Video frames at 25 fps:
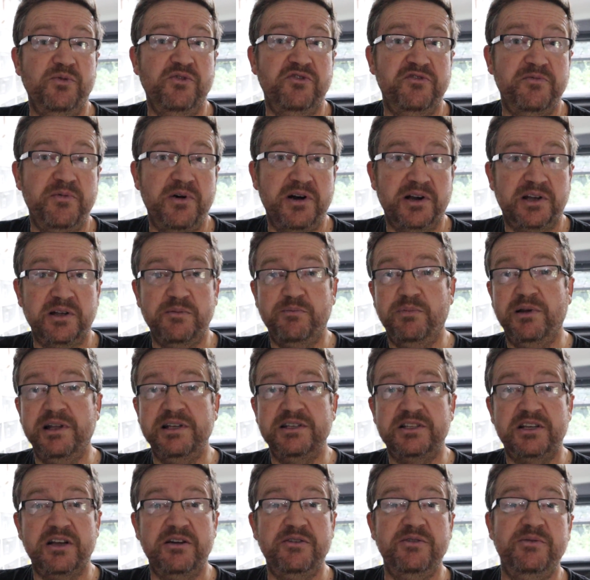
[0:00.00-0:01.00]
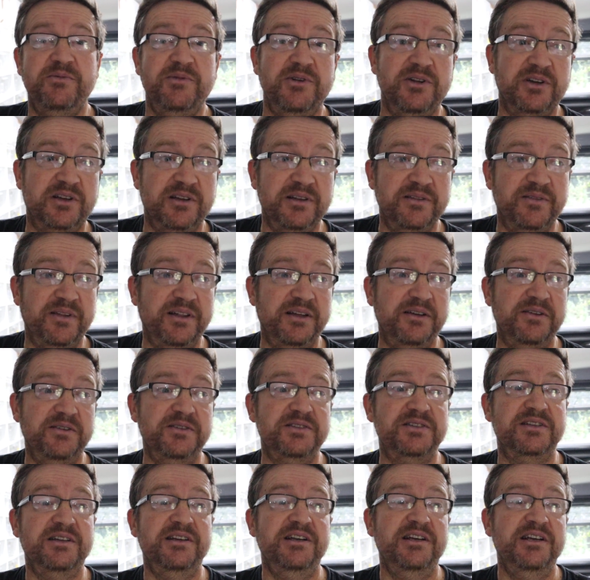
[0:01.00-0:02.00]
on Morph Market. Please go look at
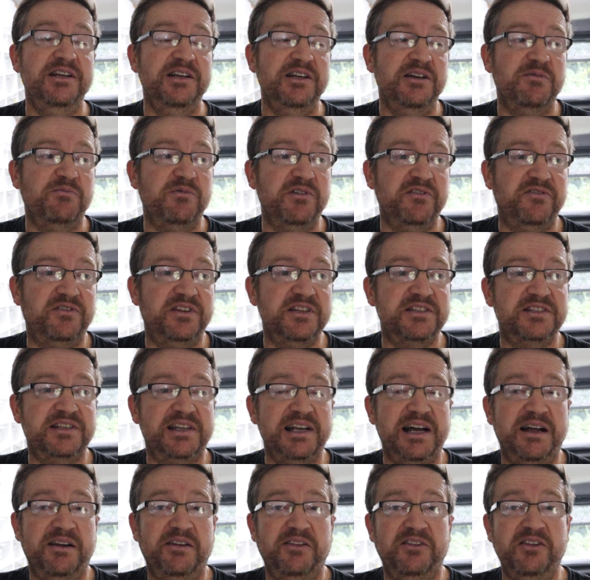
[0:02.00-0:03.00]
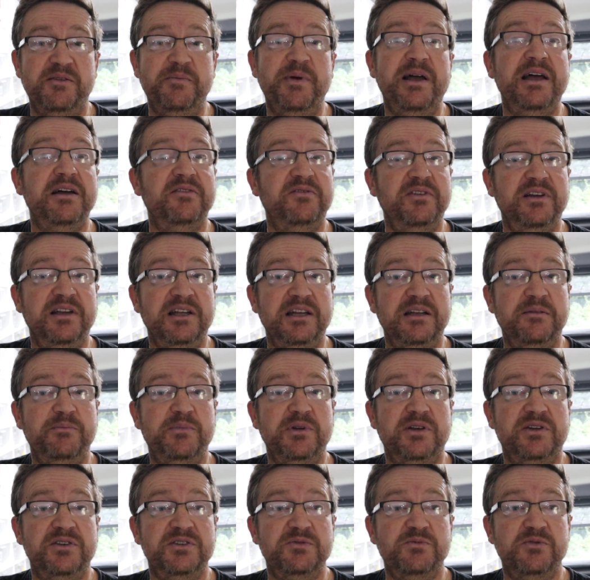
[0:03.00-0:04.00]
those. We've discounted them heavily
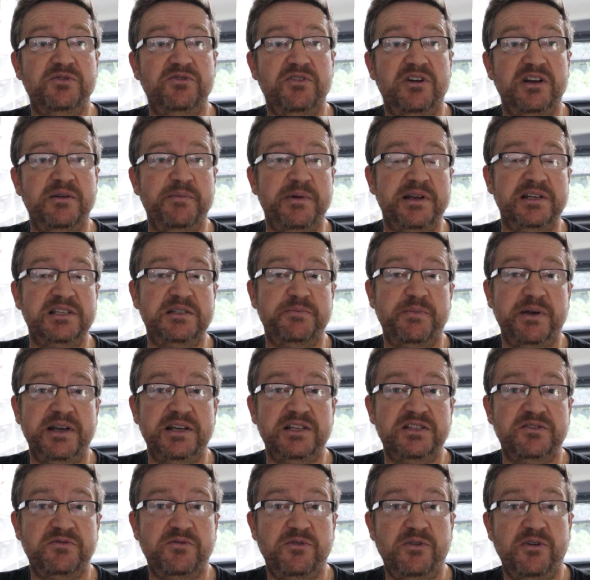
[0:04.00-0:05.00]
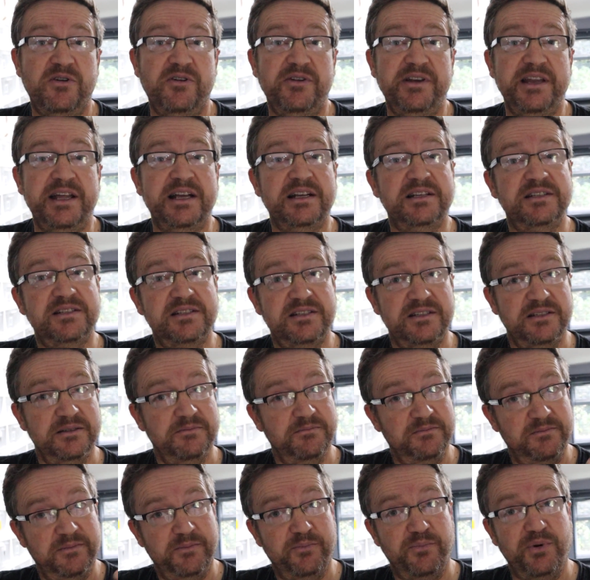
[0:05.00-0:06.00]
because we're trying to make space for our next
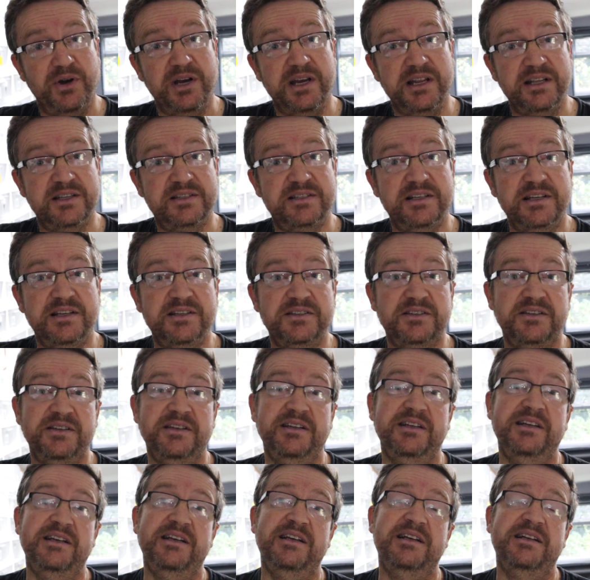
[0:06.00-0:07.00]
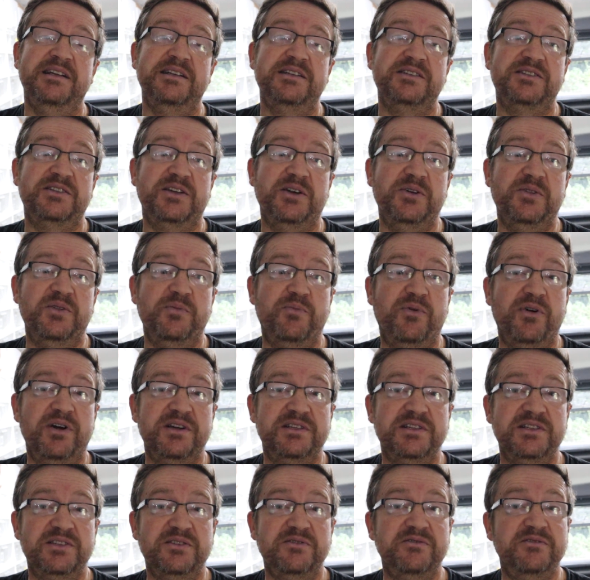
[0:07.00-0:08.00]
breeding season. Mm. So the
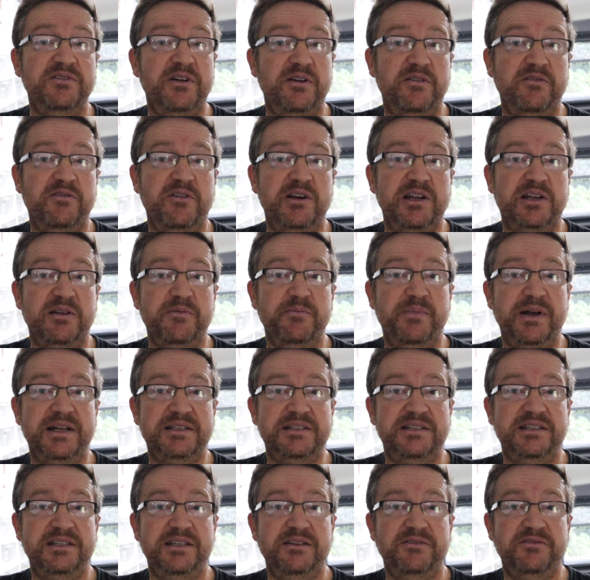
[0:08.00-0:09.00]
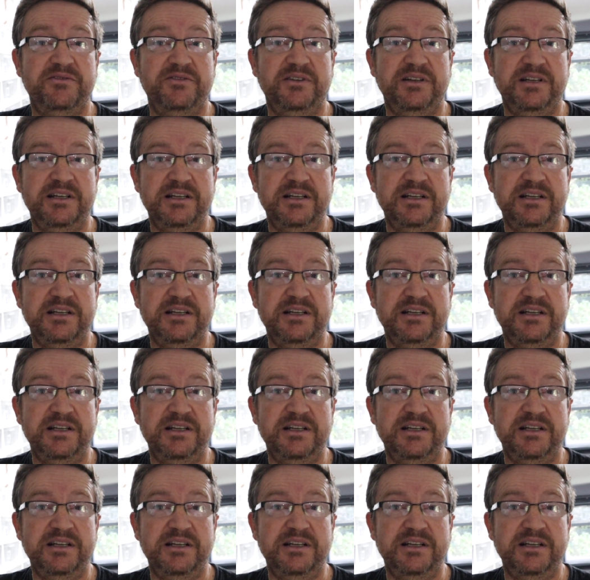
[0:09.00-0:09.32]
prices are very, very competitive